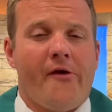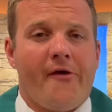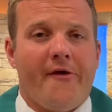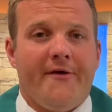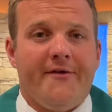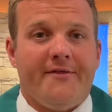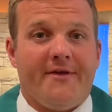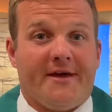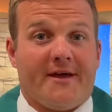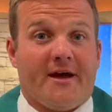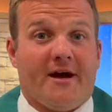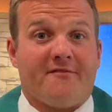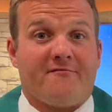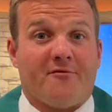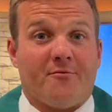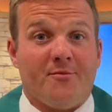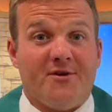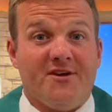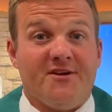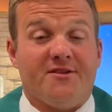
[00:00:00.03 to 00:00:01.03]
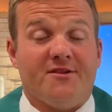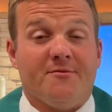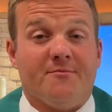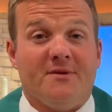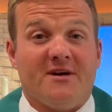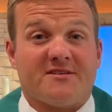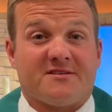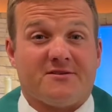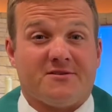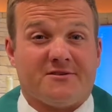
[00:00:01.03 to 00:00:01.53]
Thank God for me, the
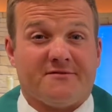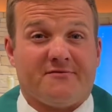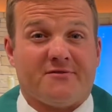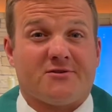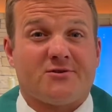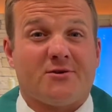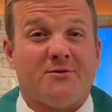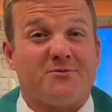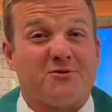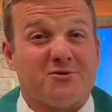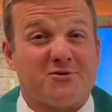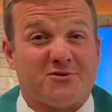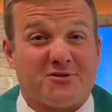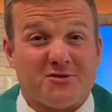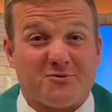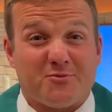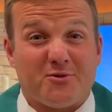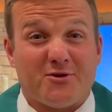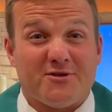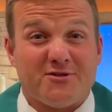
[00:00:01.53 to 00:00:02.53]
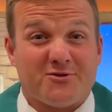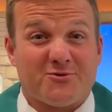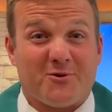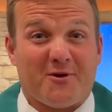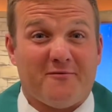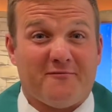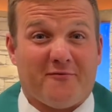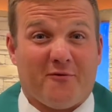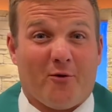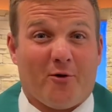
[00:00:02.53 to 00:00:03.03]
message of the scriptures is pretty
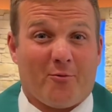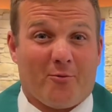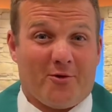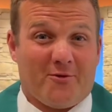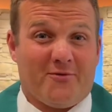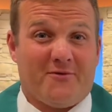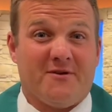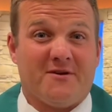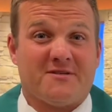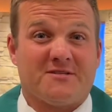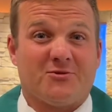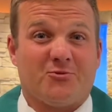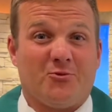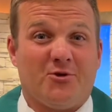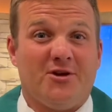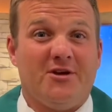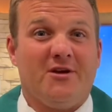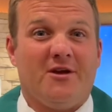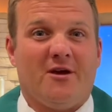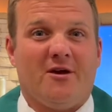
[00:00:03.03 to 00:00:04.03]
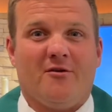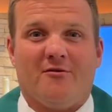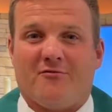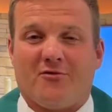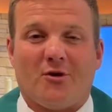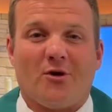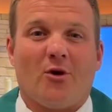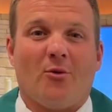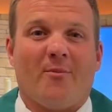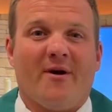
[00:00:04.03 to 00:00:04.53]
straightforward this week. If
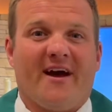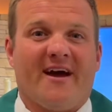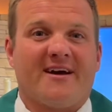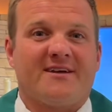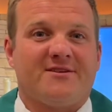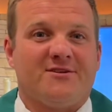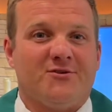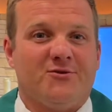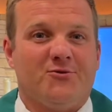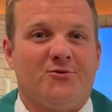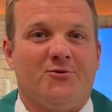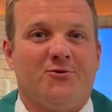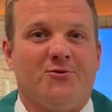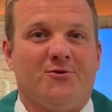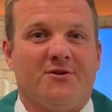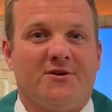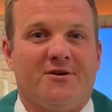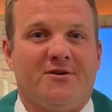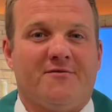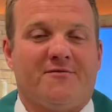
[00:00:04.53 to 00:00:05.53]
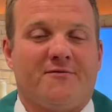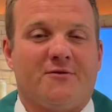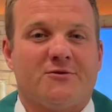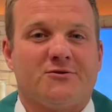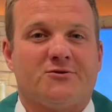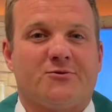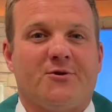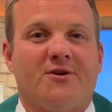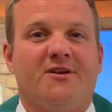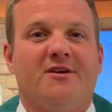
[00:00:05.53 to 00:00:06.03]
we go back to the
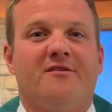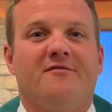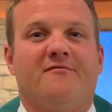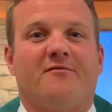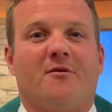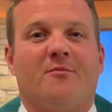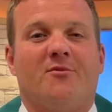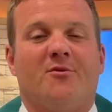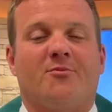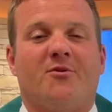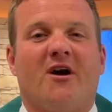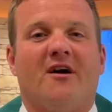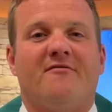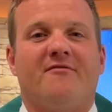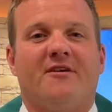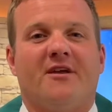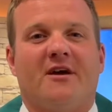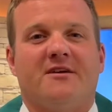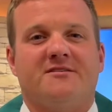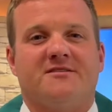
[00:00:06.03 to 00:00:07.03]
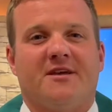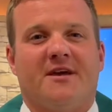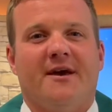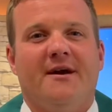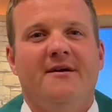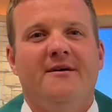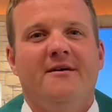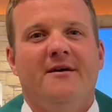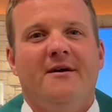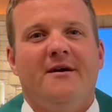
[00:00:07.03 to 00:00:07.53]
first reading from the prophet
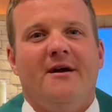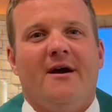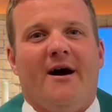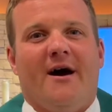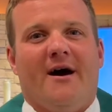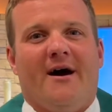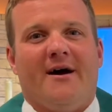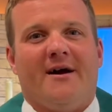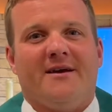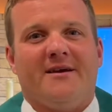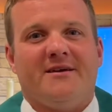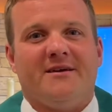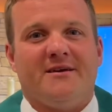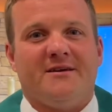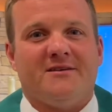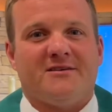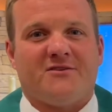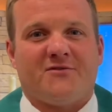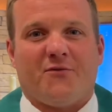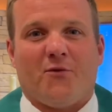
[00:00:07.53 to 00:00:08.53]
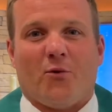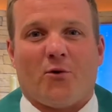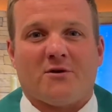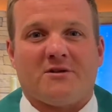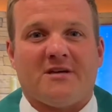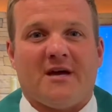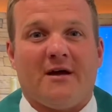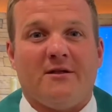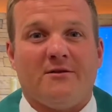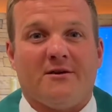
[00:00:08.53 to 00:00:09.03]
Isaiah, he's
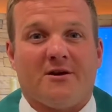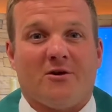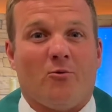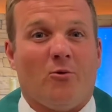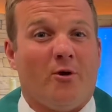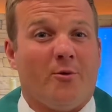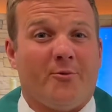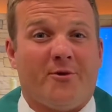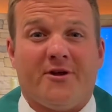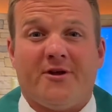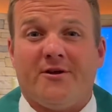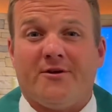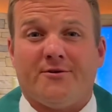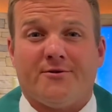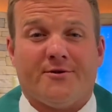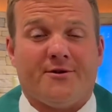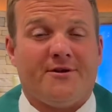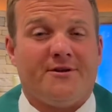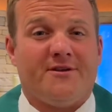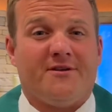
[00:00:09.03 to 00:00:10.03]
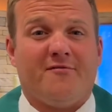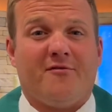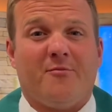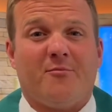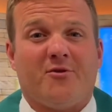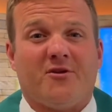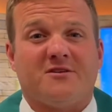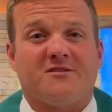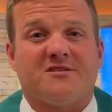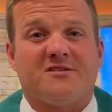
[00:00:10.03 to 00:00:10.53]
foretelling what we hear in
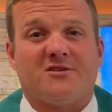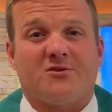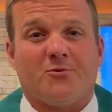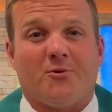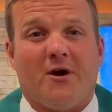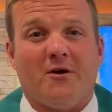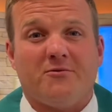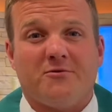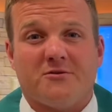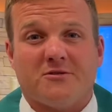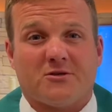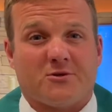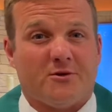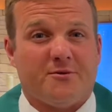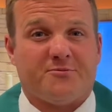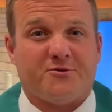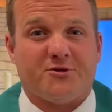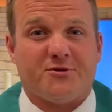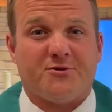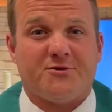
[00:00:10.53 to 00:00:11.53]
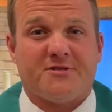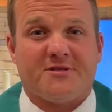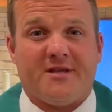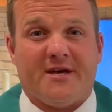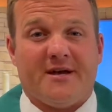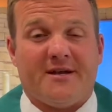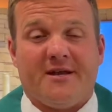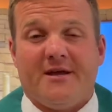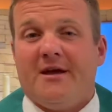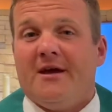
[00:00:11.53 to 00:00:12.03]
different places throughout the scriptures,
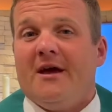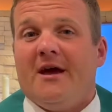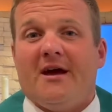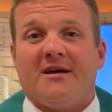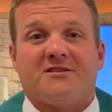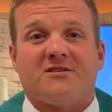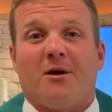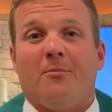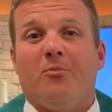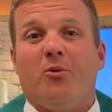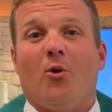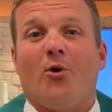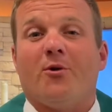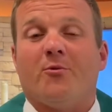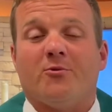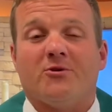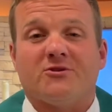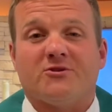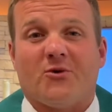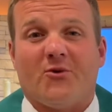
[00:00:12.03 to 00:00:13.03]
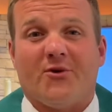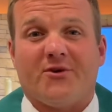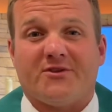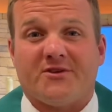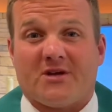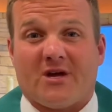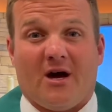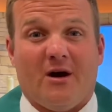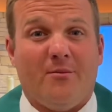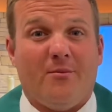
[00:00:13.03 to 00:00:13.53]
that at some point was going
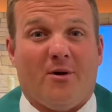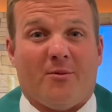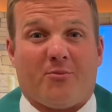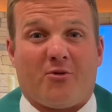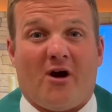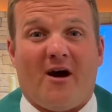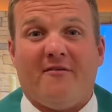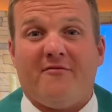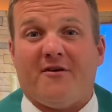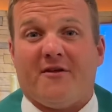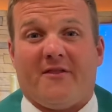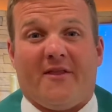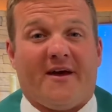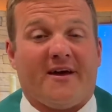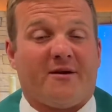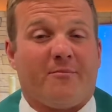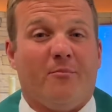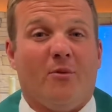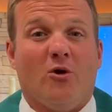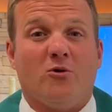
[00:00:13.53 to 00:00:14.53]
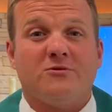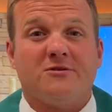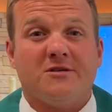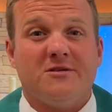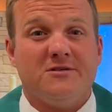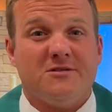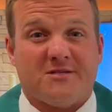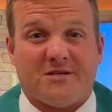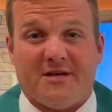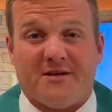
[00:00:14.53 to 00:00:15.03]
to come a prophet like
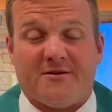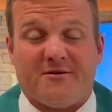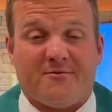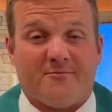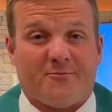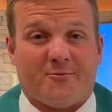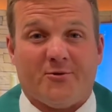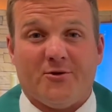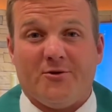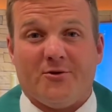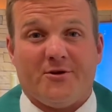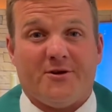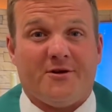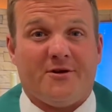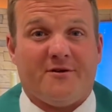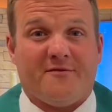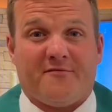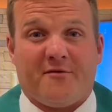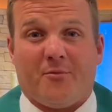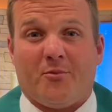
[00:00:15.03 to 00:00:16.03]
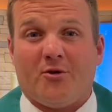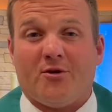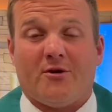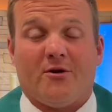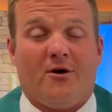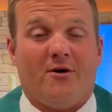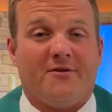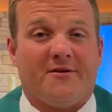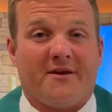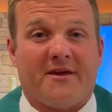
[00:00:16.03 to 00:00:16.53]
Moses, and really, if you put it
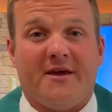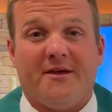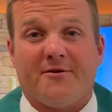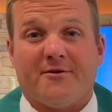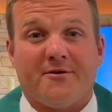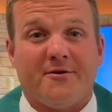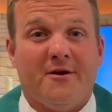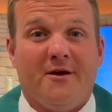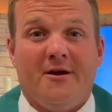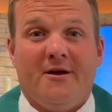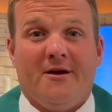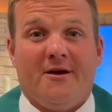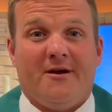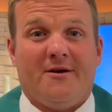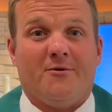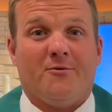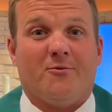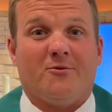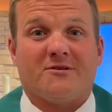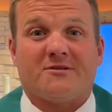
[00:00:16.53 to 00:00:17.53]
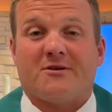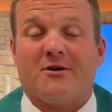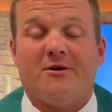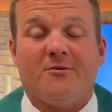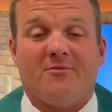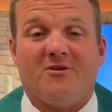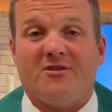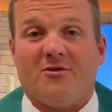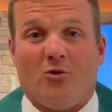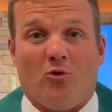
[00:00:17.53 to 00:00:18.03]
all together, it was going
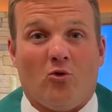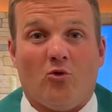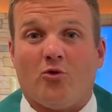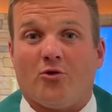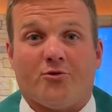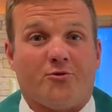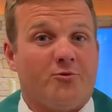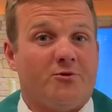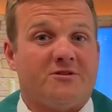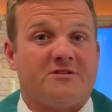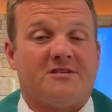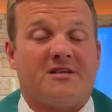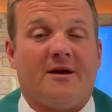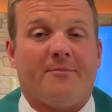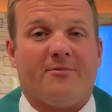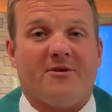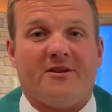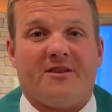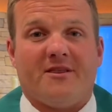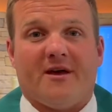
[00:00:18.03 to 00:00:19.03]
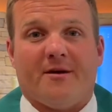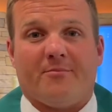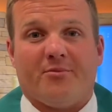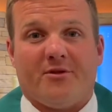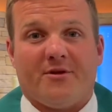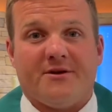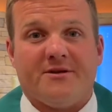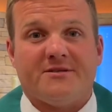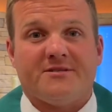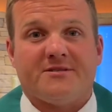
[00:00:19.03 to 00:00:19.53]
to be the Lord who would step into that
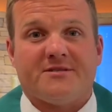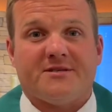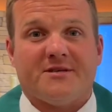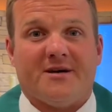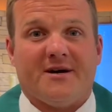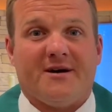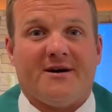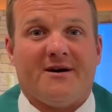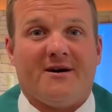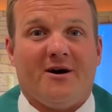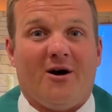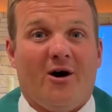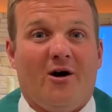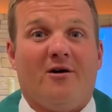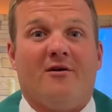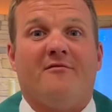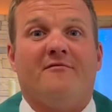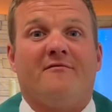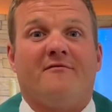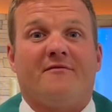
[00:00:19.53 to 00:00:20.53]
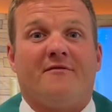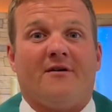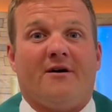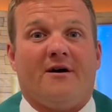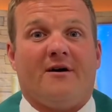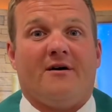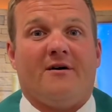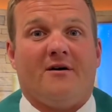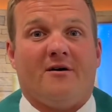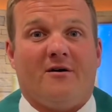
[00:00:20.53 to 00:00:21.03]
place of
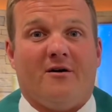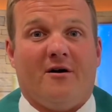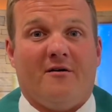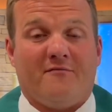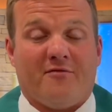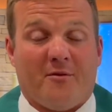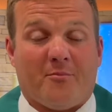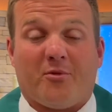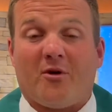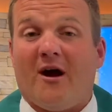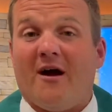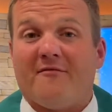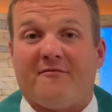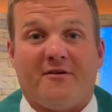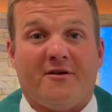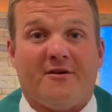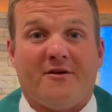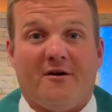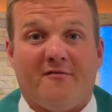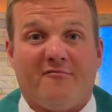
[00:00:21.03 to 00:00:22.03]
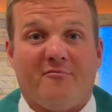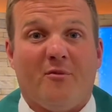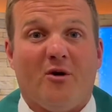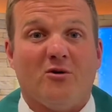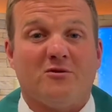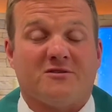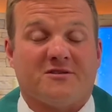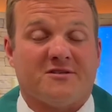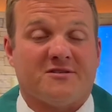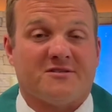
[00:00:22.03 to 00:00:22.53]
the prophet, of
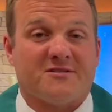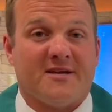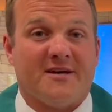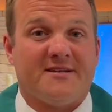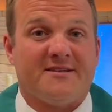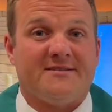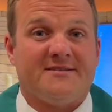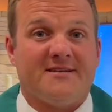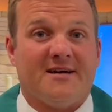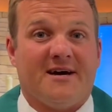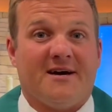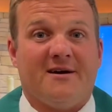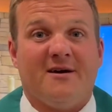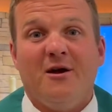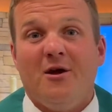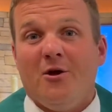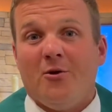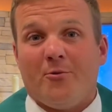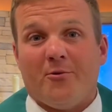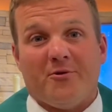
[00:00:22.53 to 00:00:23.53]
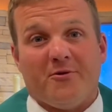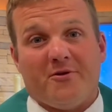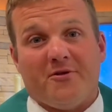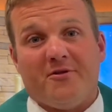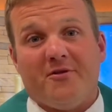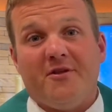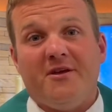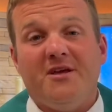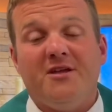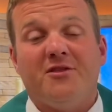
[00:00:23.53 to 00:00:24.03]
Moses, and really
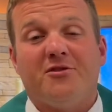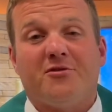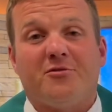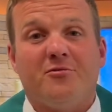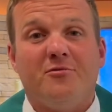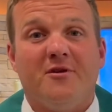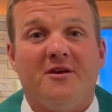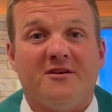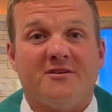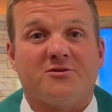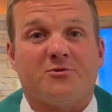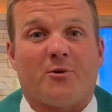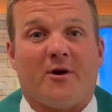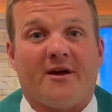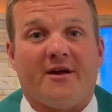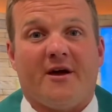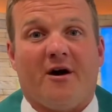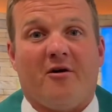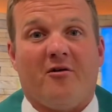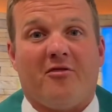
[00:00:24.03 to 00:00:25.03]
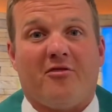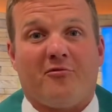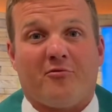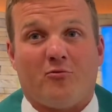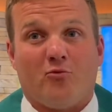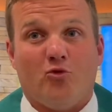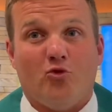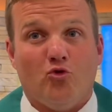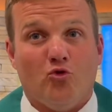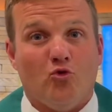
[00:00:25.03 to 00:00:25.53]
lead Israel
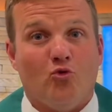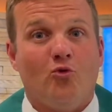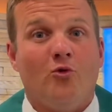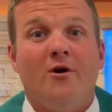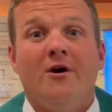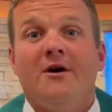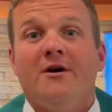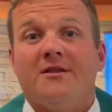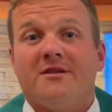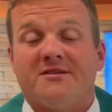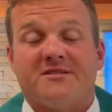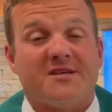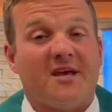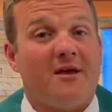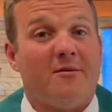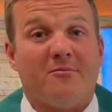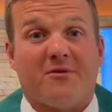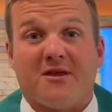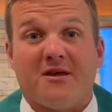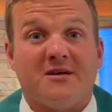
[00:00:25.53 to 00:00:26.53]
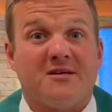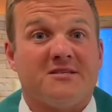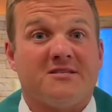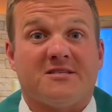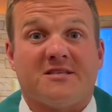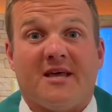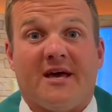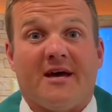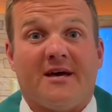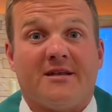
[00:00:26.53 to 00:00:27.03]
through the same
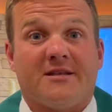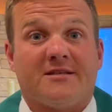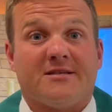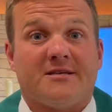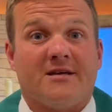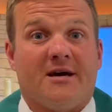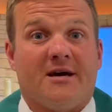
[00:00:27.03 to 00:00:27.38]
things that